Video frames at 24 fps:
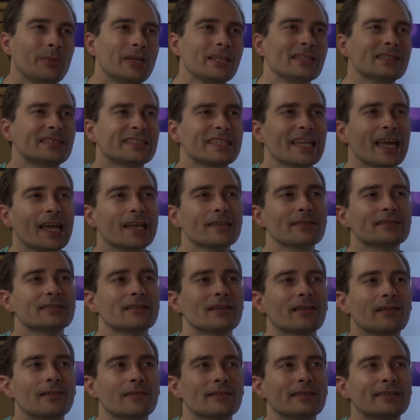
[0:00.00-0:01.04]
in the end,
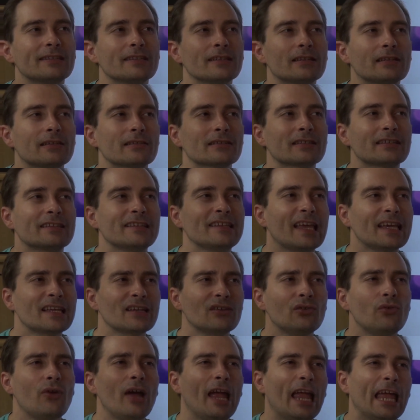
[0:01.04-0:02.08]
the
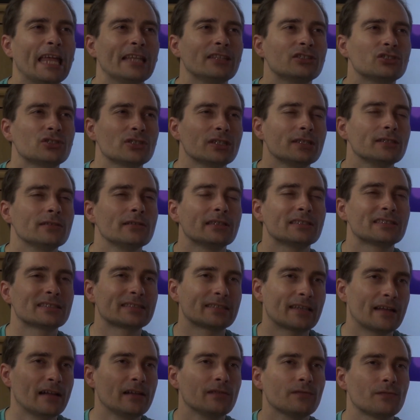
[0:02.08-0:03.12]
Gecko engine
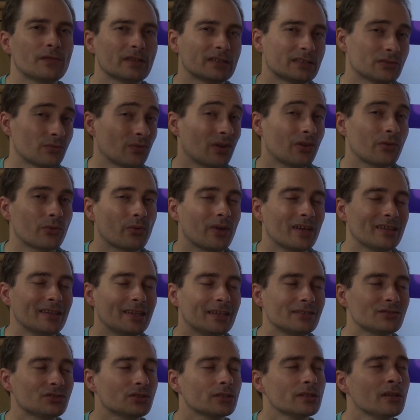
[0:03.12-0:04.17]
itself is a very great
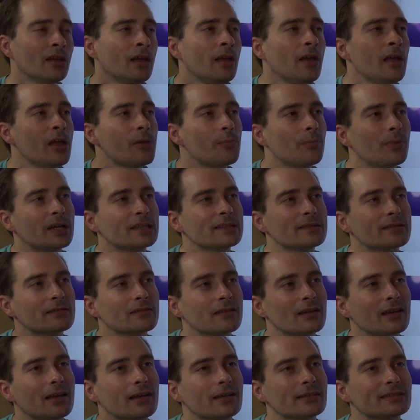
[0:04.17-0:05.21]
engine, but
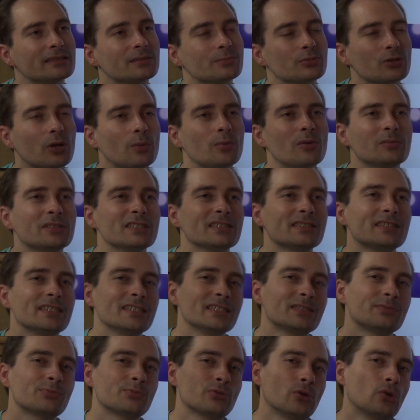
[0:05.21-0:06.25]
the problem is
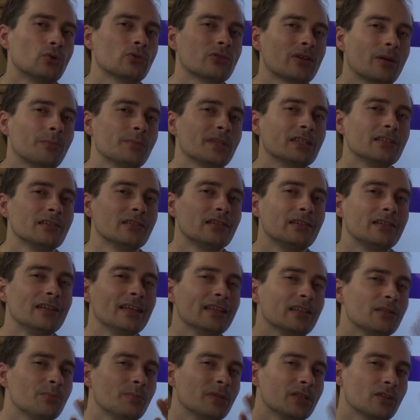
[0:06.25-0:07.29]
it's programmed in a
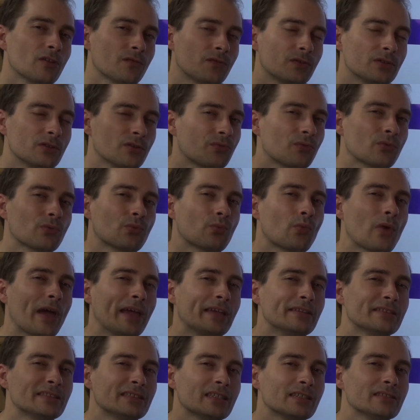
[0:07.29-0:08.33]
little bit of a different
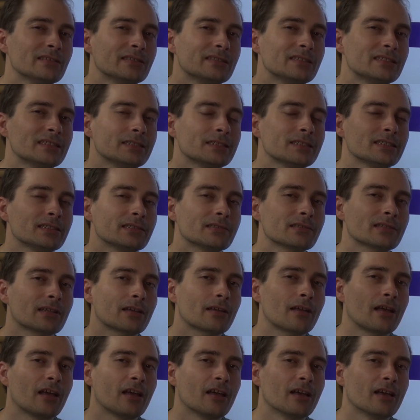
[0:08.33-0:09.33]
way than the